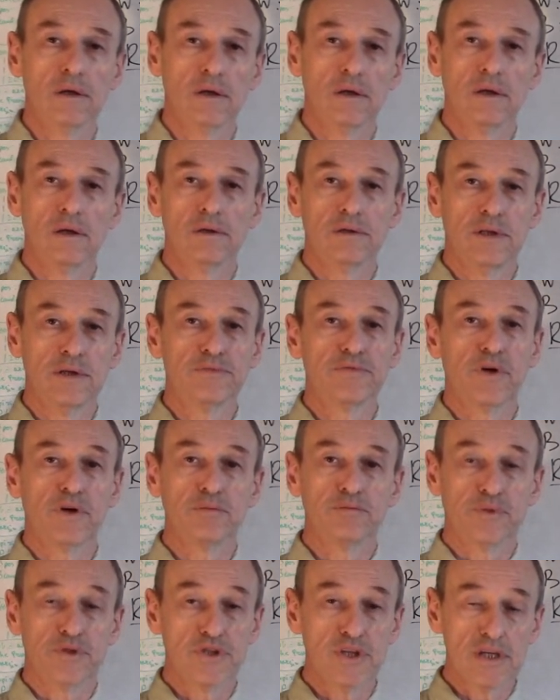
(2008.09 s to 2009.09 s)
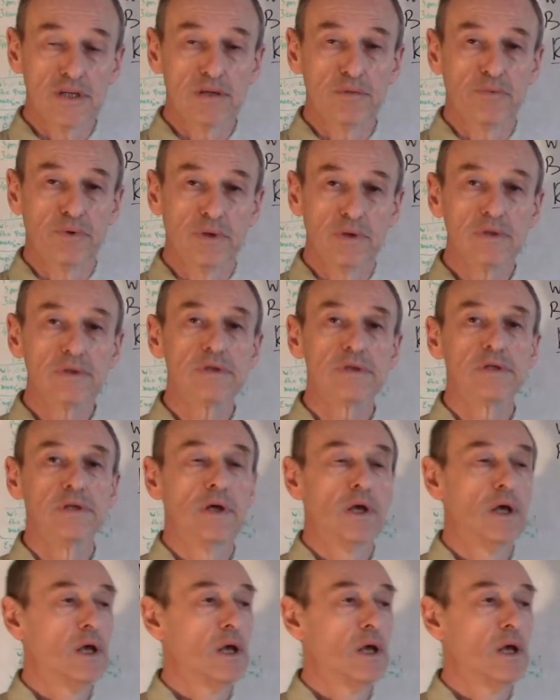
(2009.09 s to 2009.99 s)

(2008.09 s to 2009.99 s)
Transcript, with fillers: uh, different participants,